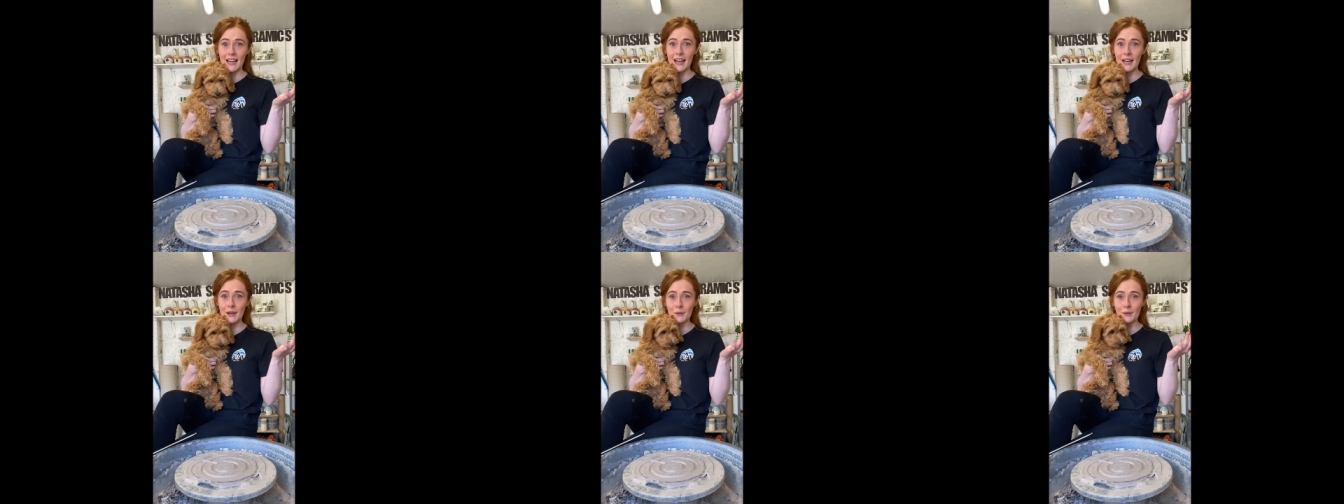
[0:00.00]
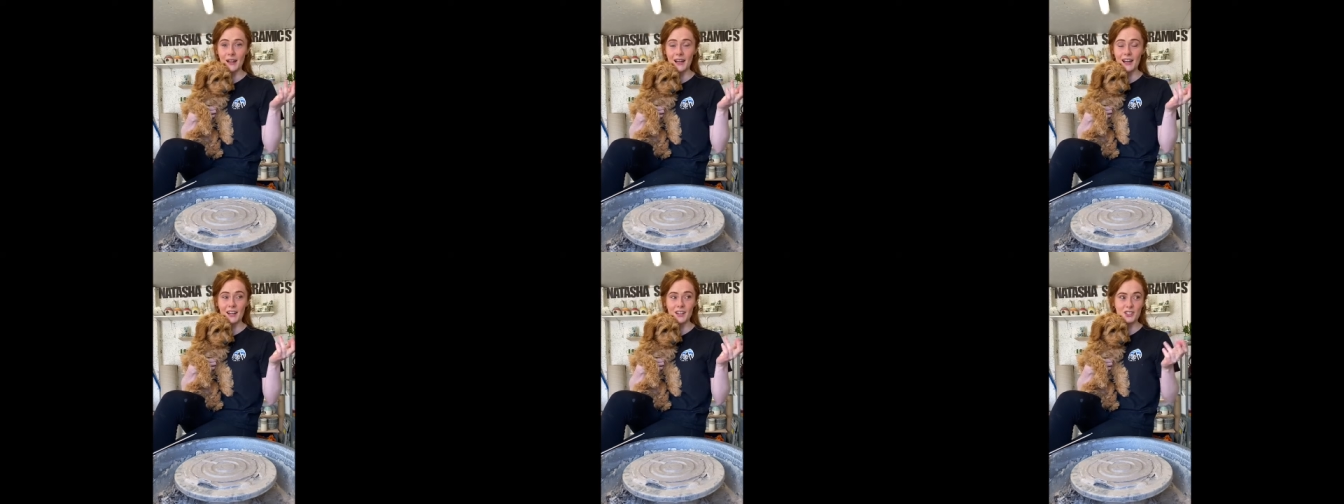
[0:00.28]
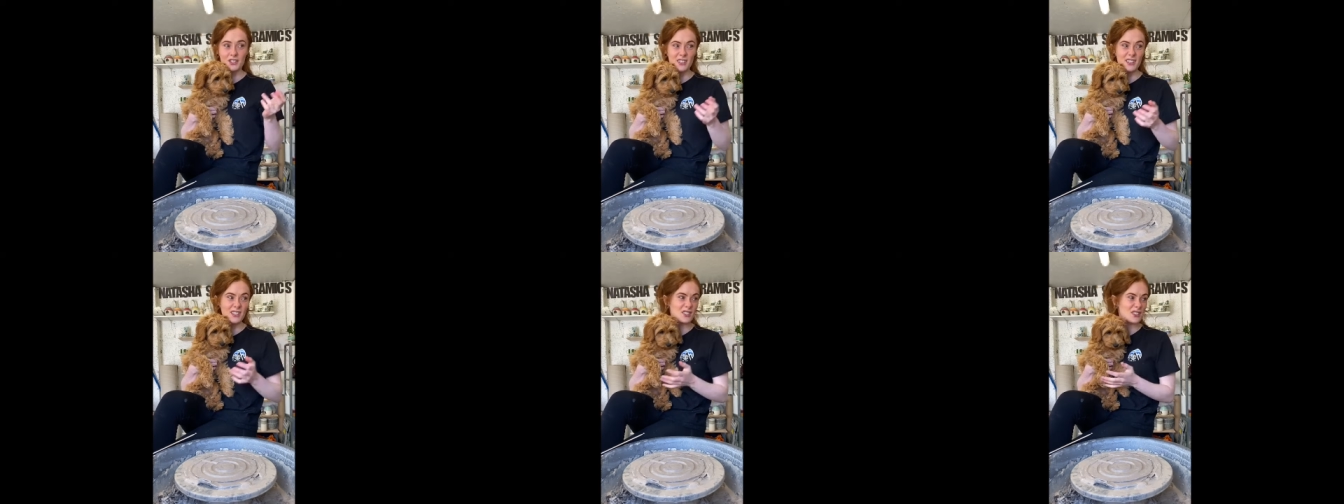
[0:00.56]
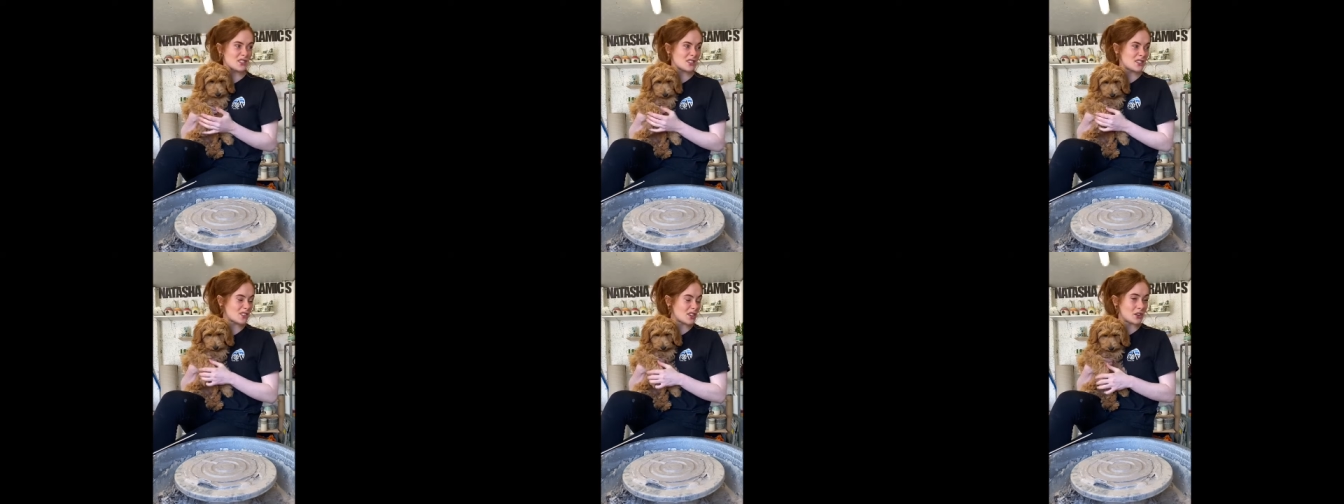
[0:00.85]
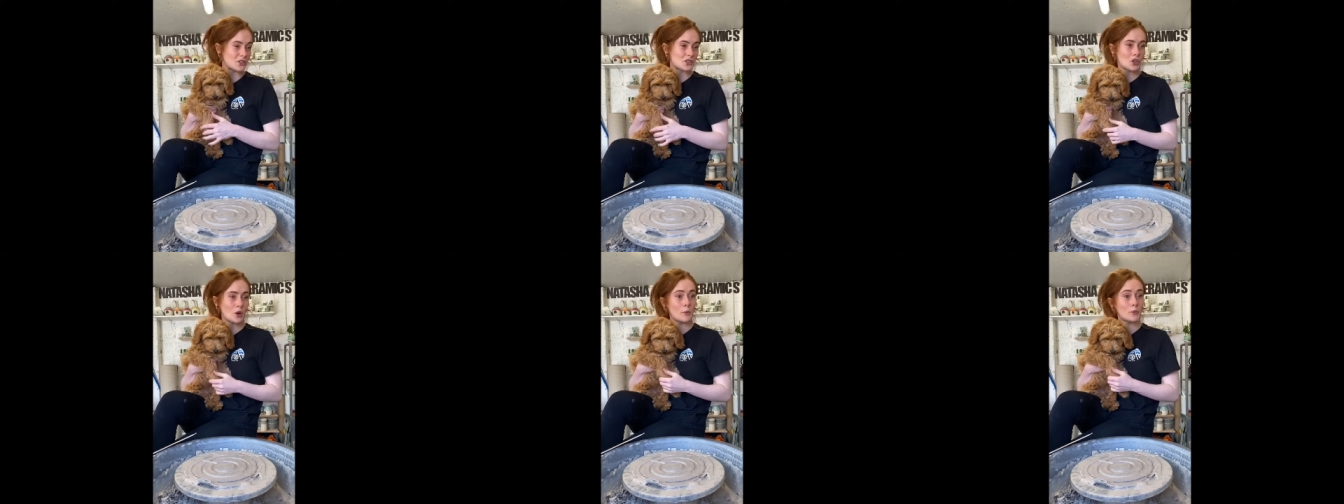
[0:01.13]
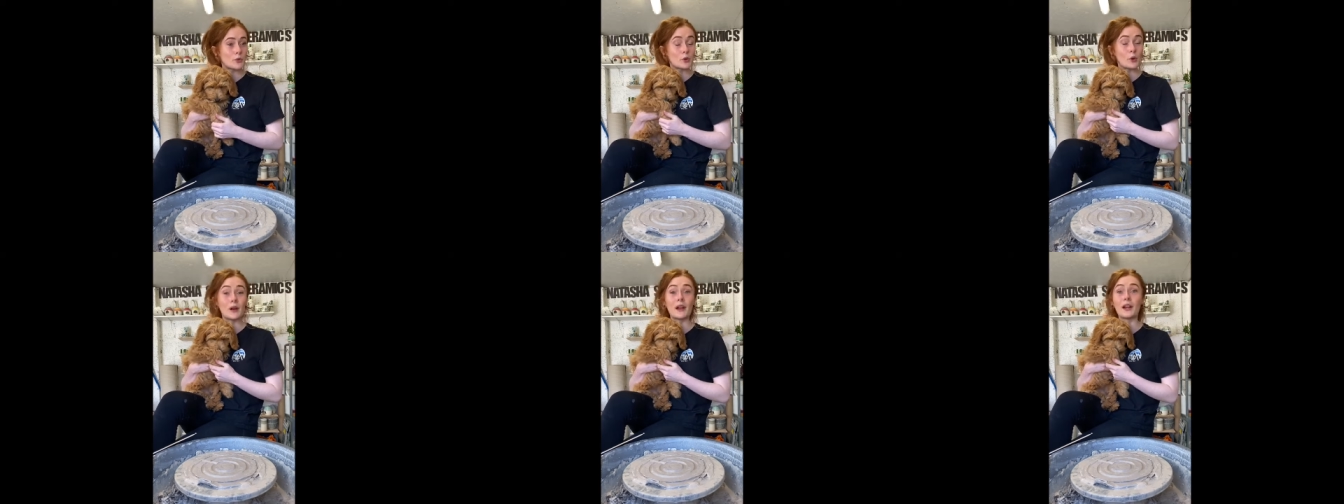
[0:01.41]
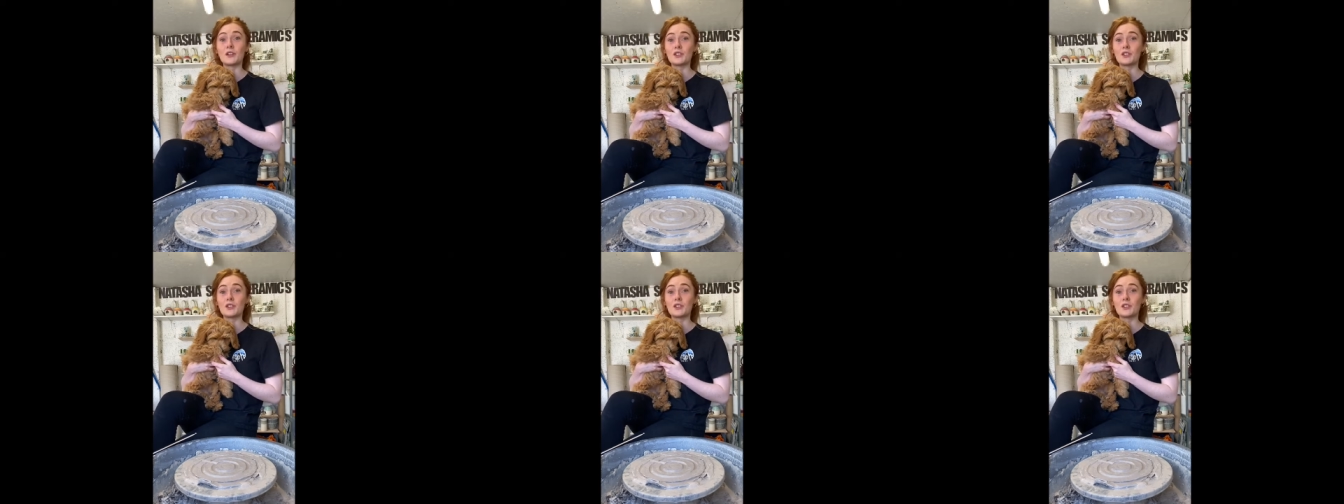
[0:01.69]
I will actually I'll stop throwing.